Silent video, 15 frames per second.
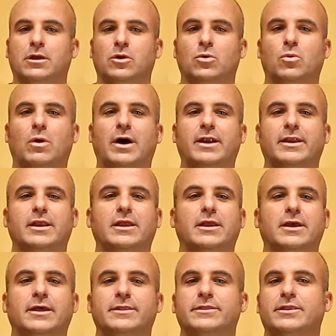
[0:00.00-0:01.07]
1 E
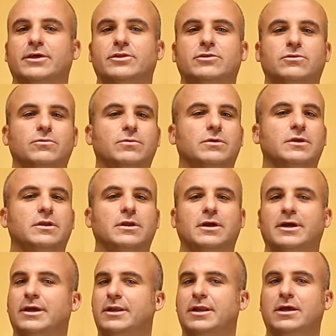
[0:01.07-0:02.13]
and 2 E
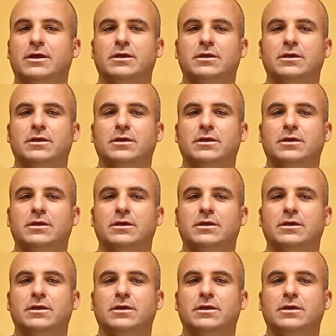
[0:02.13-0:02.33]
and